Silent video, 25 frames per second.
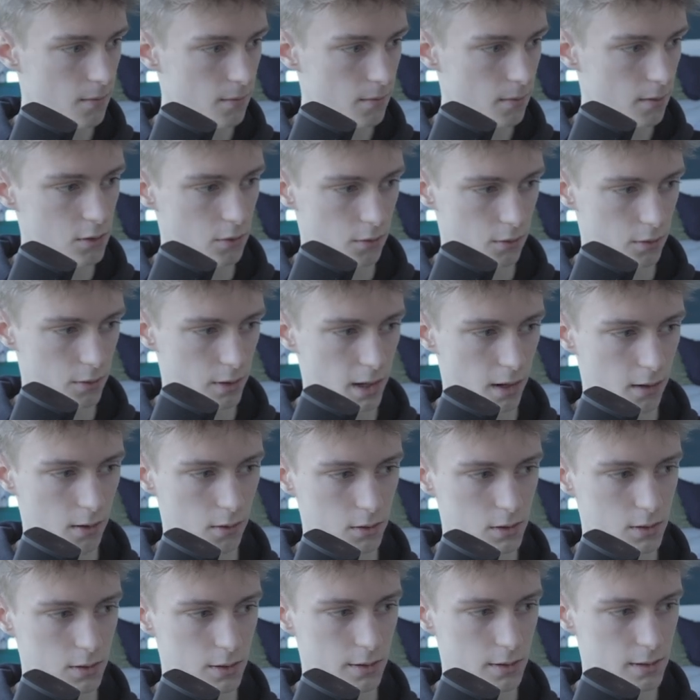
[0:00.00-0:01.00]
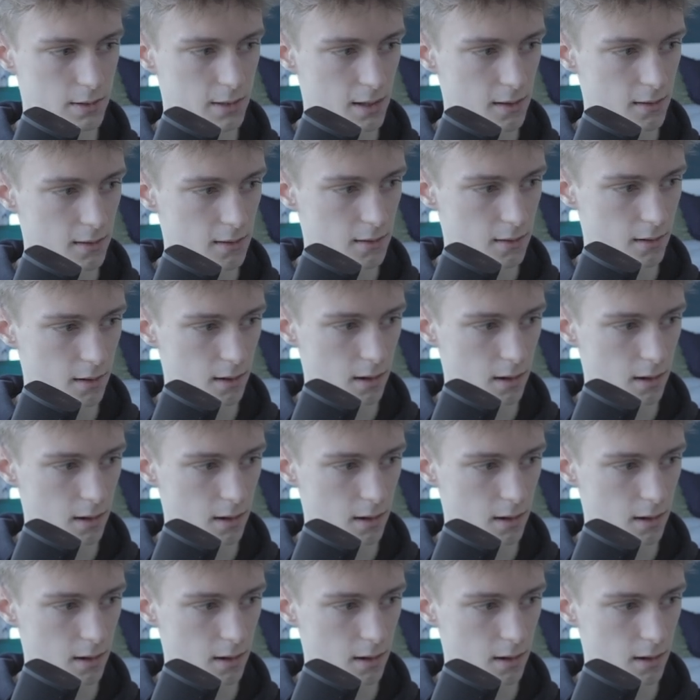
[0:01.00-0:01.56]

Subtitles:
So you can go to the tint.